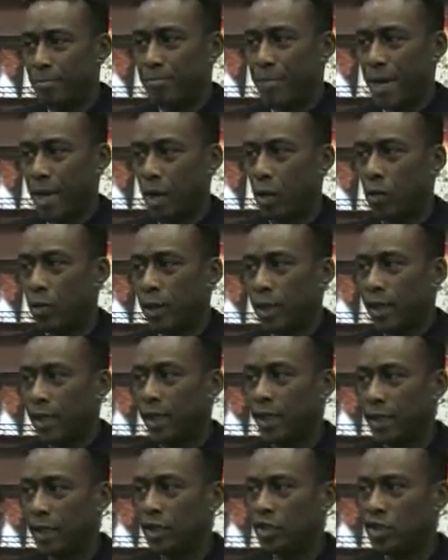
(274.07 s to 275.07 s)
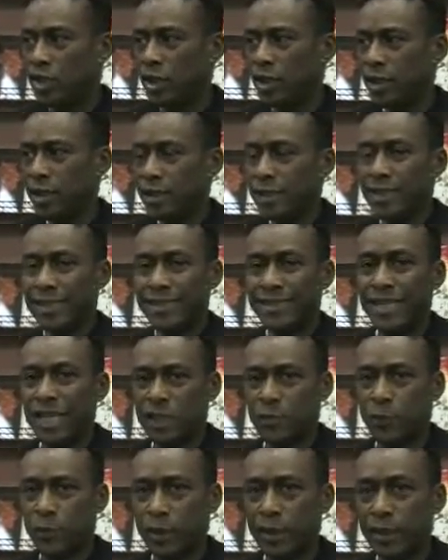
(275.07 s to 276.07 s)
male energy that's
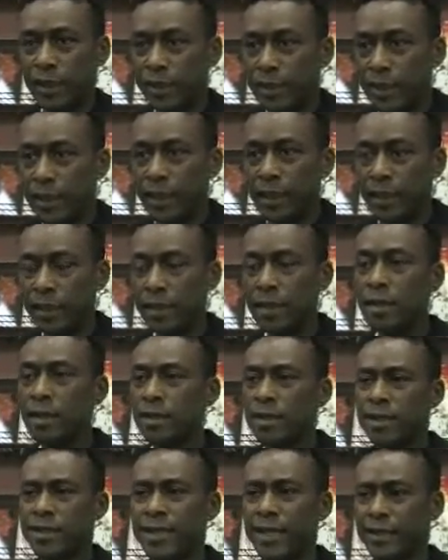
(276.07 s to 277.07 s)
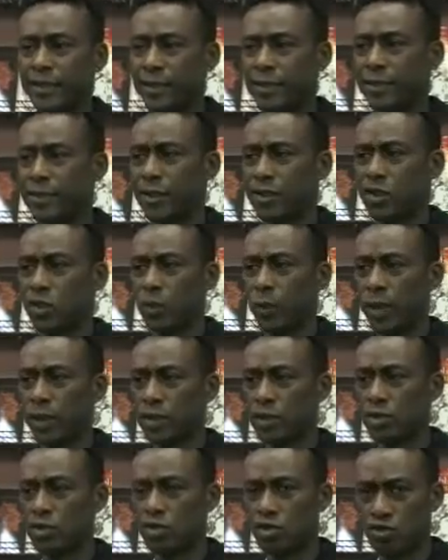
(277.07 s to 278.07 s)
desperately needed to set the
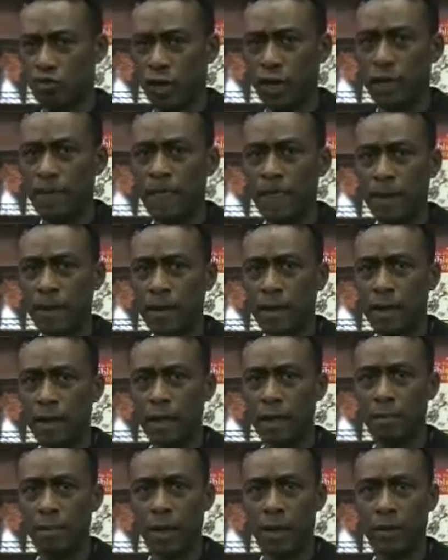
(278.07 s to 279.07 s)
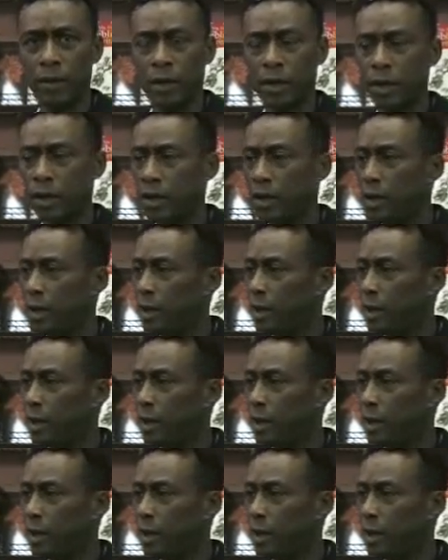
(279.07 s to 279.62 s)
situation straight in America.